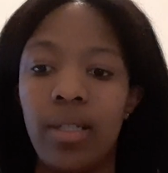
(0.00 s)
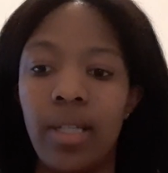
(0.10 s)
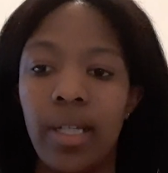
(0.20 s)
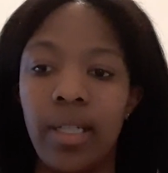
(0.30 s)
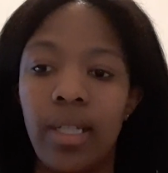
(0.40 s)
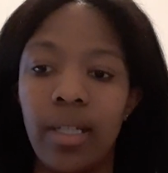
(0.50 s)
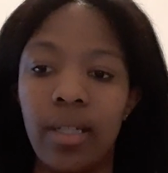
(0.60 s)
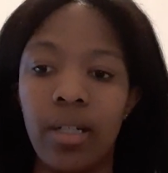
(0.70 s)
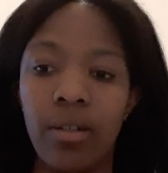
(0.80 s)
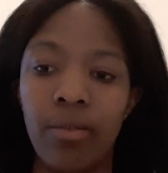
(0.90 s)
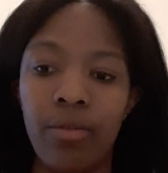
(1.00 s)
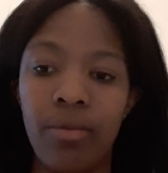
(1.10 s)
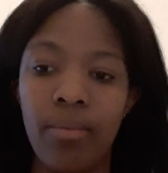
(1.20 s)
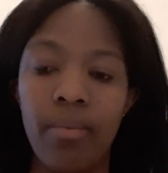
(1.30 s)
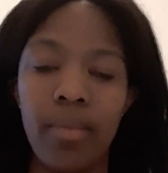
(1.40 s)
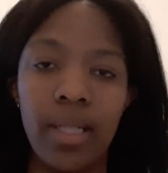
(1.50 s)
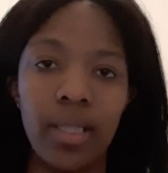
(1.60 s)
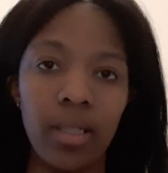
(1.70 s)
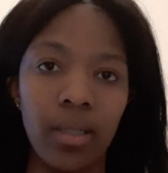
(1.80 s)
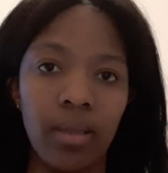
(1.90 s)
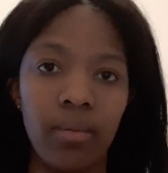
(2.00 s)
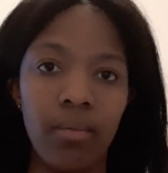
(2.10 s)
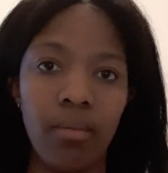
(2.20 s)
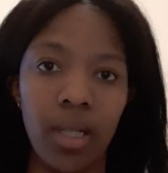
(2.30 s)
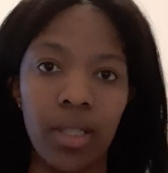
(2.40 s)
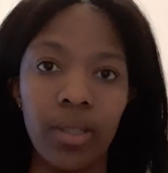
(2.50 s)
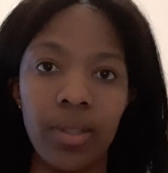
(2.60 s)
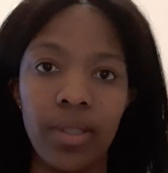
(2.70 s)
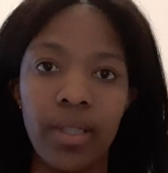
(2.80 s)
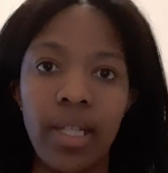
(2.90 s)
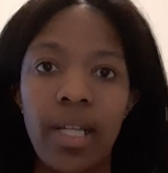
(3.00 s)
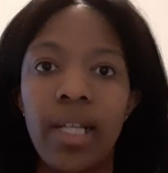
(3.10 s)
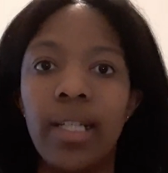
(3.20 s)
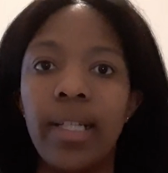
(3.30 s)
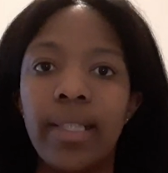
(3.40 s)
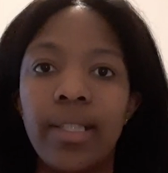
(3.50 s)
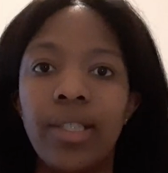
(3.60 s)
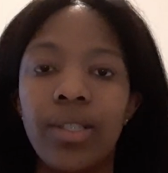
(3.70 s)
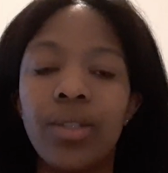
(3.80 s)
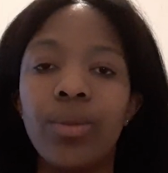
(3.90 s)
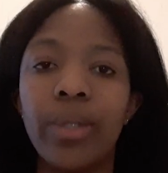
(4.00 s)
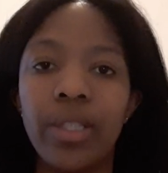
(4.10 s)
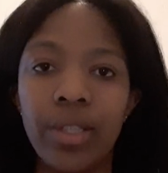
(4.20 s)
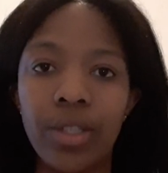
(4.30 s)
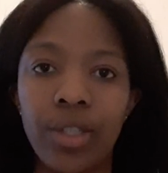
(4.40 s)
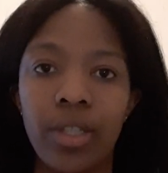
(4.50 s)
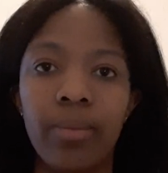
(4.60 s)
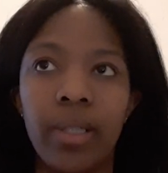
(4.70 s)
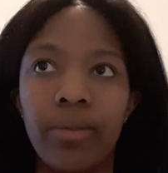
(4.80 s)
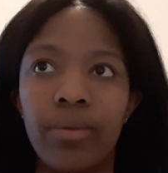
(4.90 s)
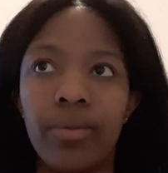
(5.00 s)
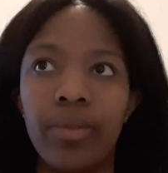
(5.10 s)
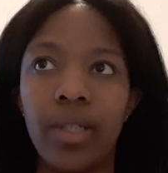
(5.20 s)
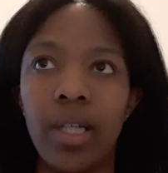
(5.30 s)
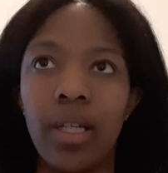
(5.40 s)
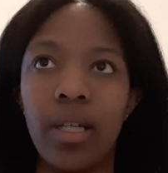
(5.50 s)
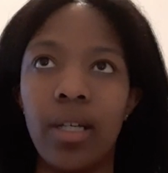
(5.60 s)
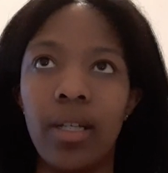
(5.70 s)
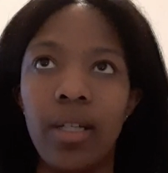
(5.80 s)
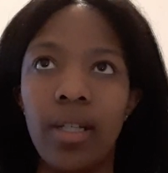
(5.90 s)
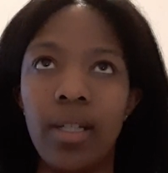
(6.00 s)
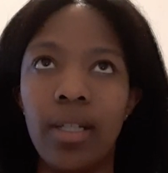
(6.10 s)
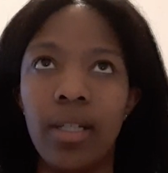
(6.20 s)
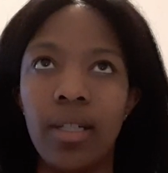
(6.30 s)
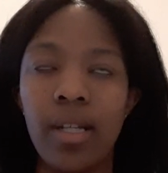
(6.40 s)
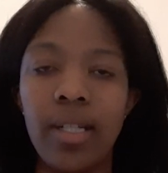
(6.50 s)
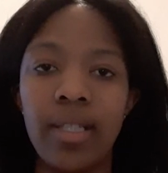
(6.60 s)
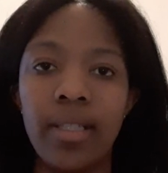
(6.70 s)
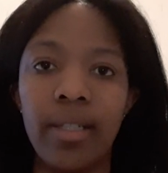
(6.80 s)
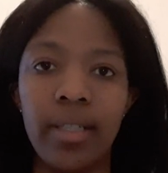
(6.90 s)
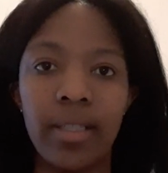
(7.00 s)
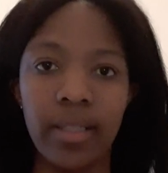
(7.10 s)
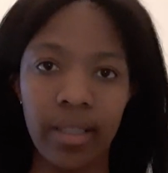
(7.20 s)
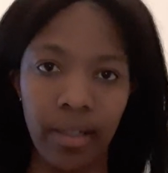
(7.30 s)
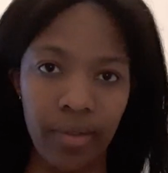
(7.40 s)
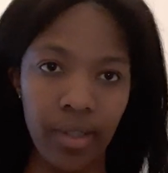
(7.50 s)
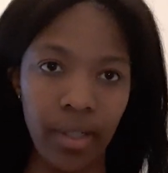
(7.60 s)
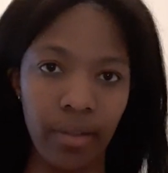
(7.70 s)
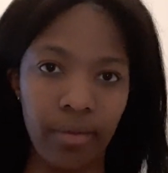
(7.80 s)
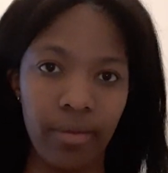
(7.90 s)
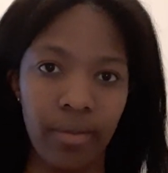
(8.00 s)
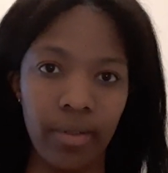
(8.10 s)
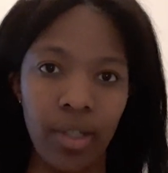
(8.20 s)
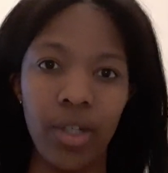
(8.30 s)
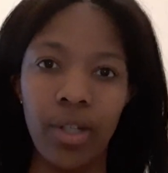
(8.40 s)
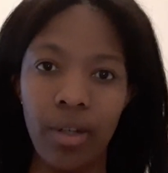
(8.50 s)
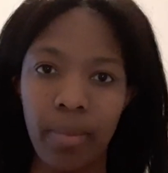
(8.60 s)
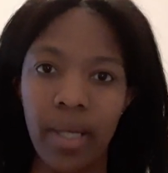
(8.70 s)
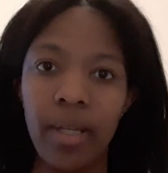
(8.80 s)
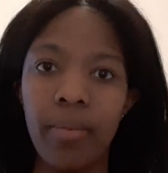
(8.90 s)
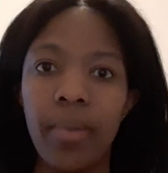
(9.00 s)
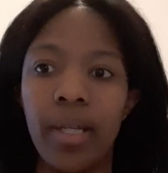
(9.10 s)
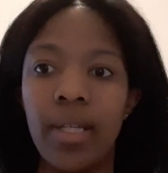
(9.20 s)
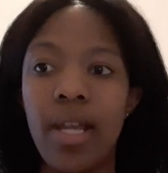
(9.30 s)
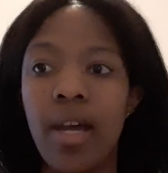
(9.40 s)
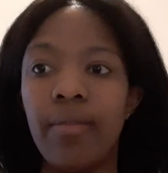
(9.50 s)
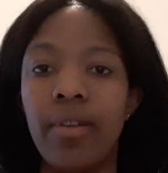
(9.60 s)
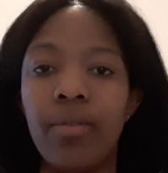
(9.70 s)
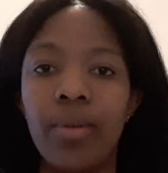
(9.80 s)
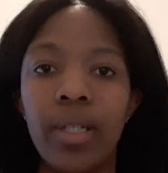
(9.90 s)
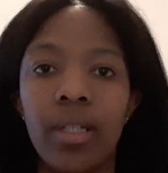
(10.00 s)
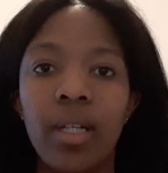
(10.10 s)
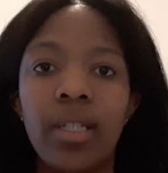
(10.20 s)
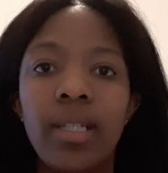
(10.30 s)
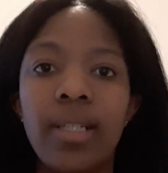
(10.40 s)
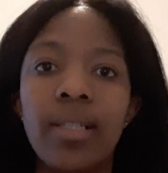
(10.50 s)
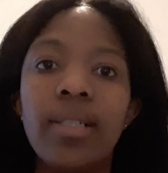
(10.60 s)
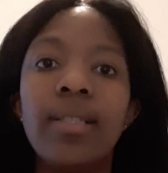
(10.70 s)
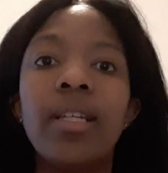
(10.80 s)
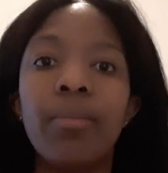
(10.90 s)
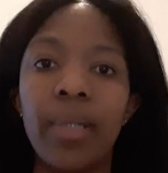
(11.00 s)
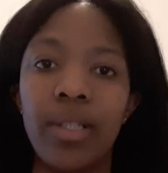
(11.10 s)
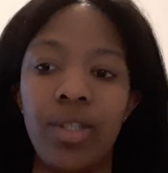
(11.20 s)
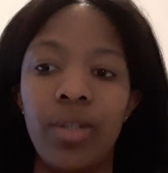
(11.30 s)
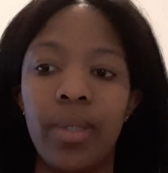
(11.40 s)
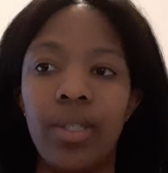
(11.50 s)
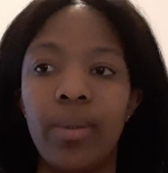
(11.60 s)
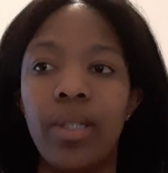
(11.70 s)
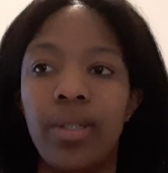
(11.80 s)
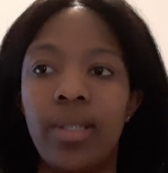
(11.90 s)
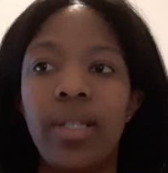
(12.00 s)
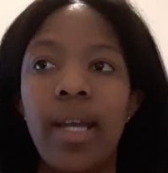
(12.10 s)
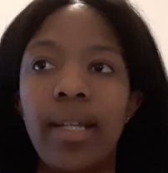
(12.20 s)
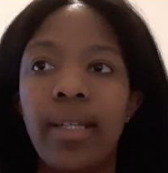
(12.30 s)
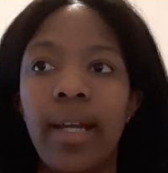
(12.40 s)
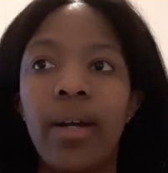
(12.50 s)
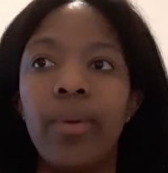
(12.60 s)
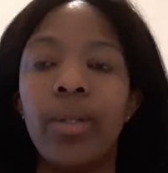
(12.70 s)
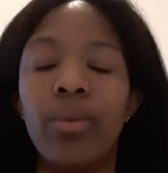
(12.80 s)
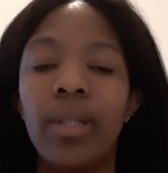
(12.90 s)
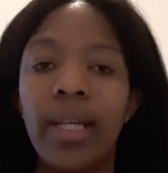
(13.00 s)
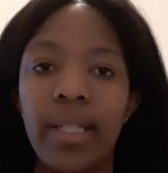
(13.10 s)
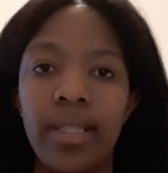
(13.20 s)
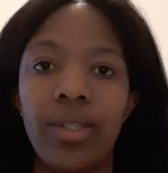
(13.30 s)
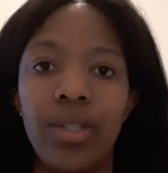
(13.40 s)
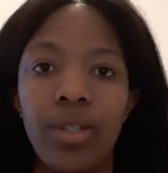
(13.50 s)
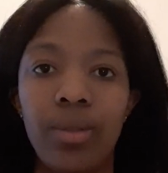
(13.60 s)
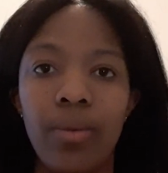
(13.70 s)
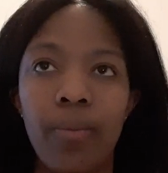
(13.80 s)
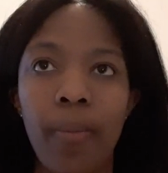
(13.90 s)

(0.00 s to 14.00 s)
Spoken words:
the idea of mental models, and that's just a recent term that I've not necessarily discovered. I've heard about it, but I've never really gotten deep into it to understand how it relates into